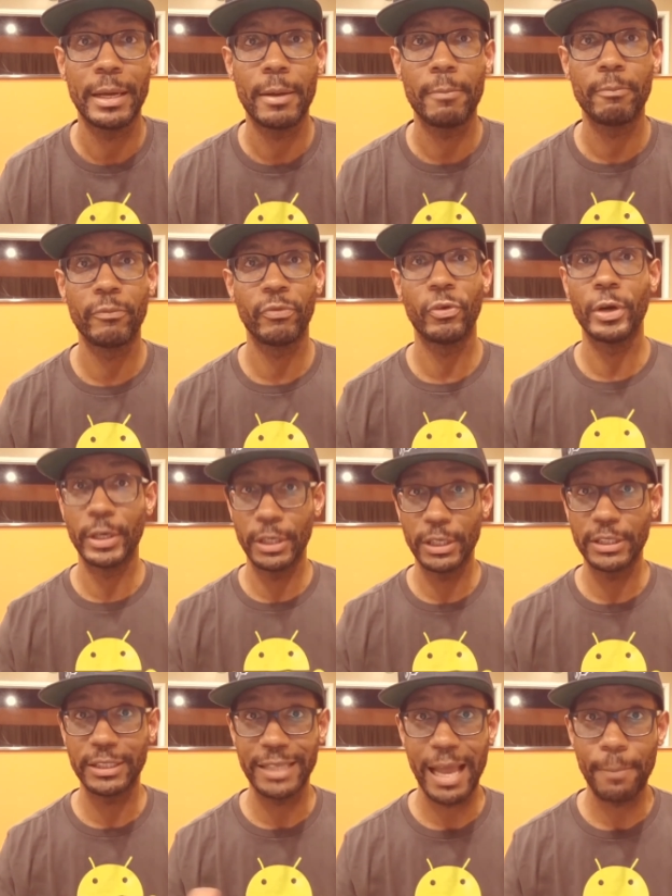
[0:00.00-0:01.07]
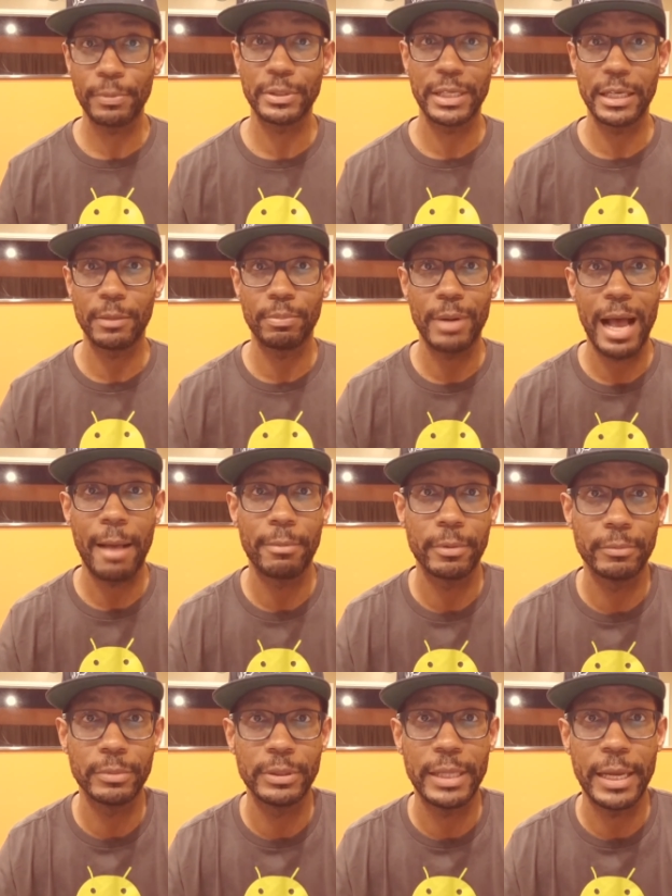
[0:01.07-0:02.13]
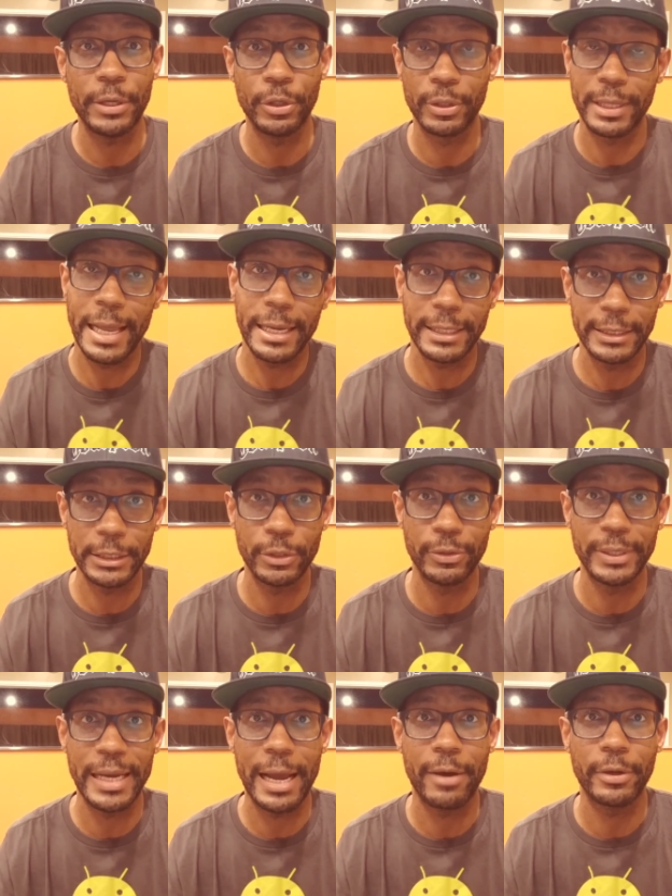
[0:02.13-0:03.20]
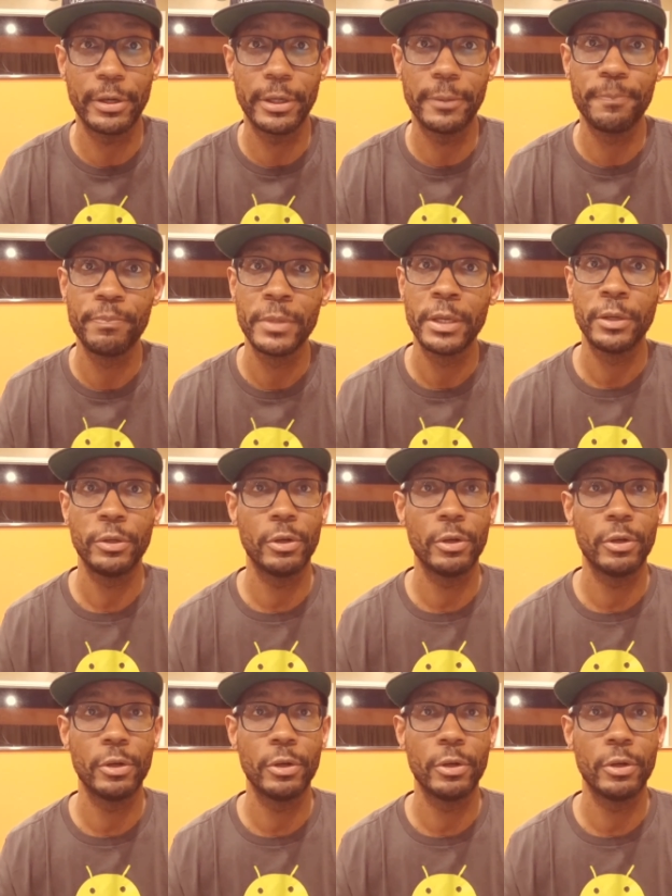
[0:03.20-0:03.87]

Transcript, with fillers: um, for a good sample set of problems that you're likely to encounter.